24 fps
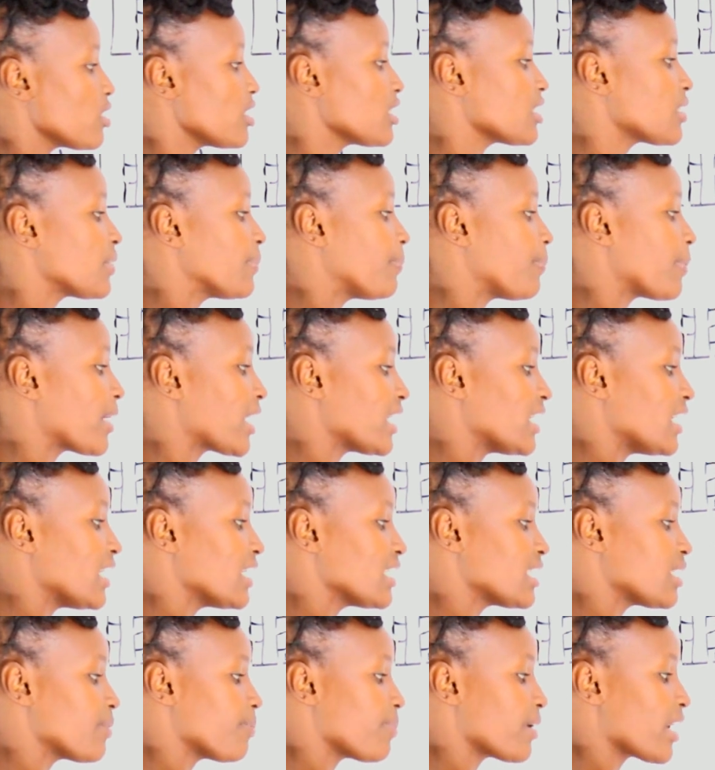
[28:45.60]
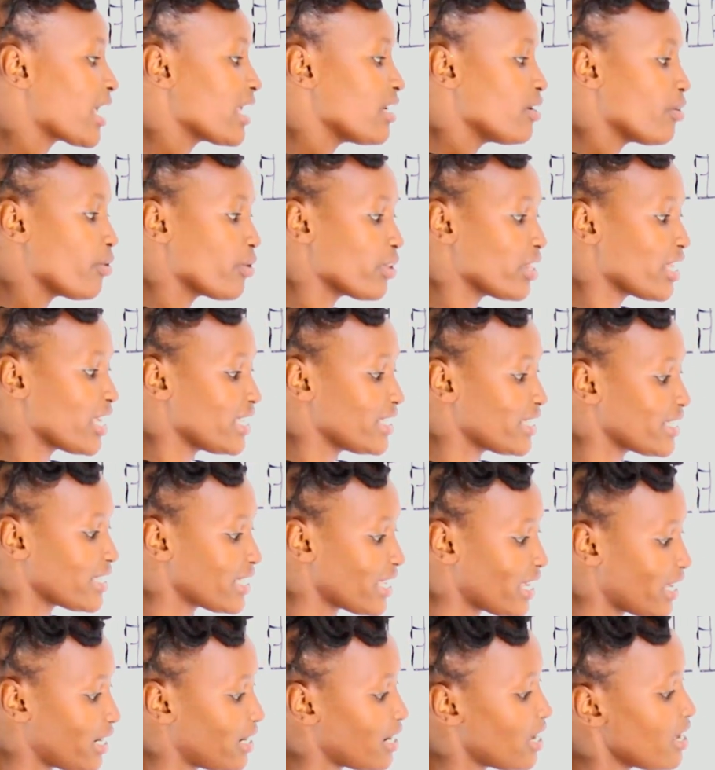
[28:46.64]
this spread on the
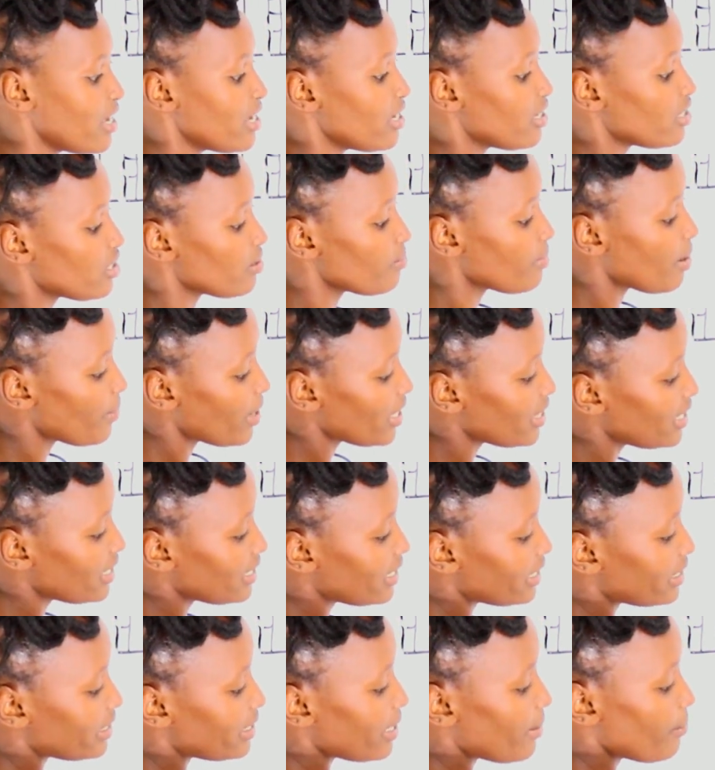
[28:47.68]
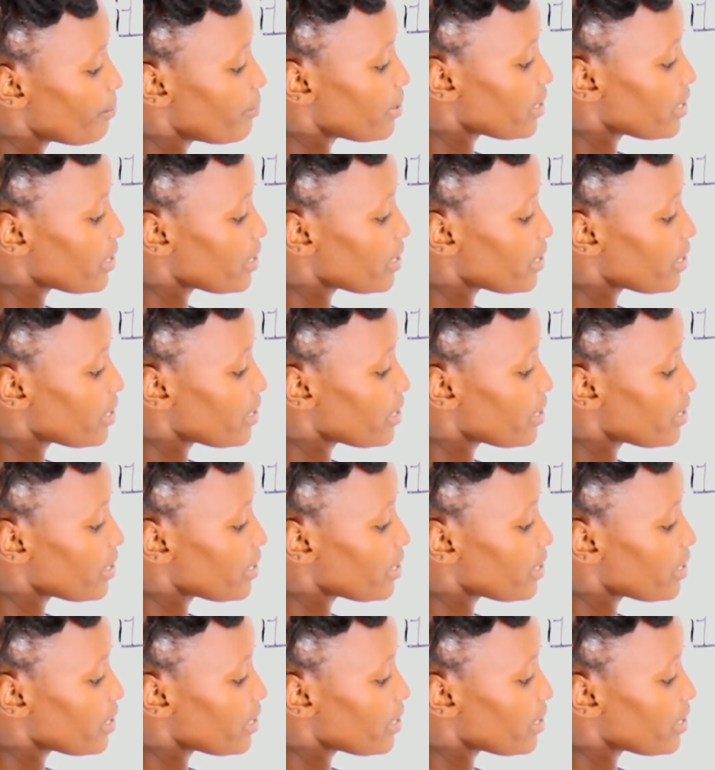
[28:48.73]
inside. Remember, this is the